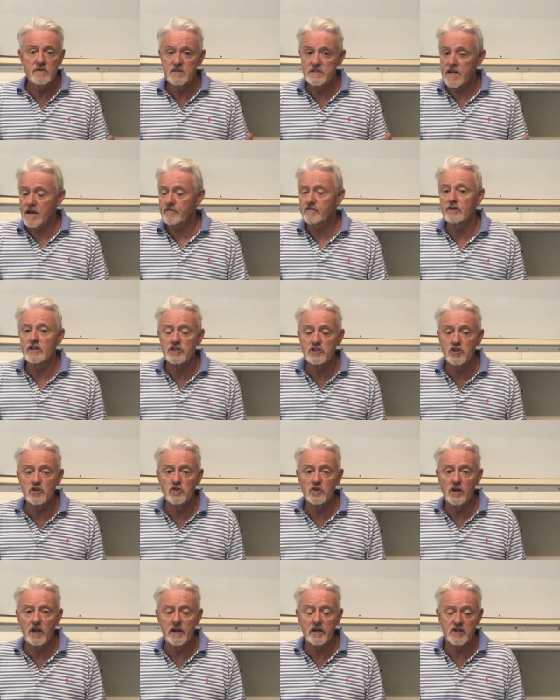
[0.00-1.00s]
definitely
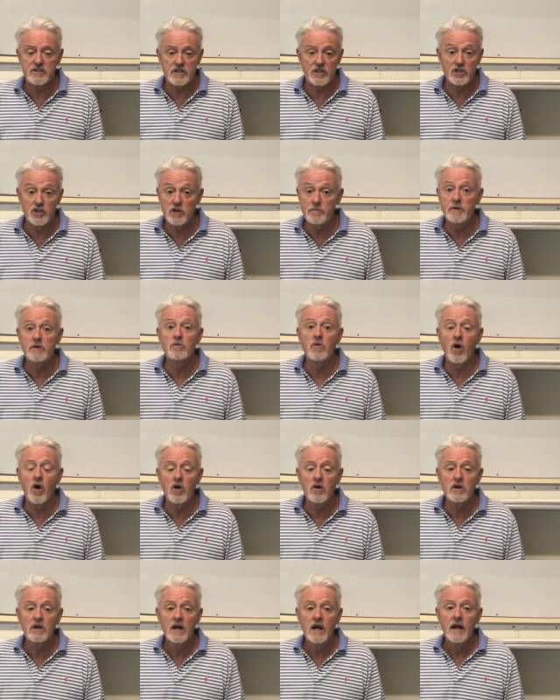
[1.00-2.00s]
Google it, because I could be
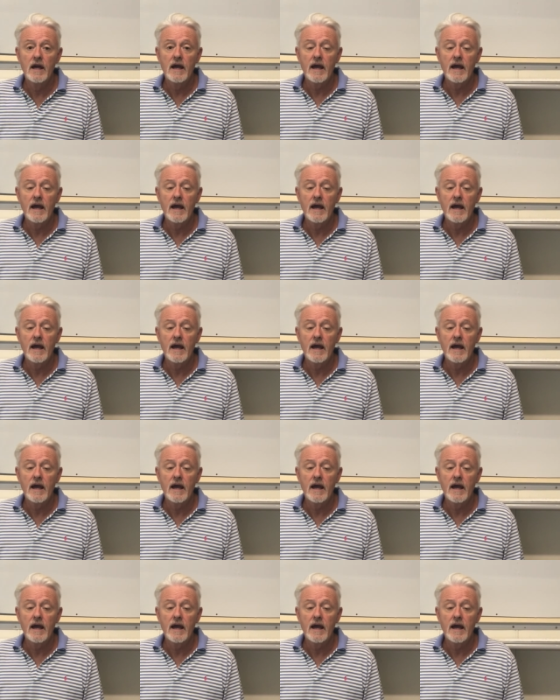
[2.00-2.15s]
wrong,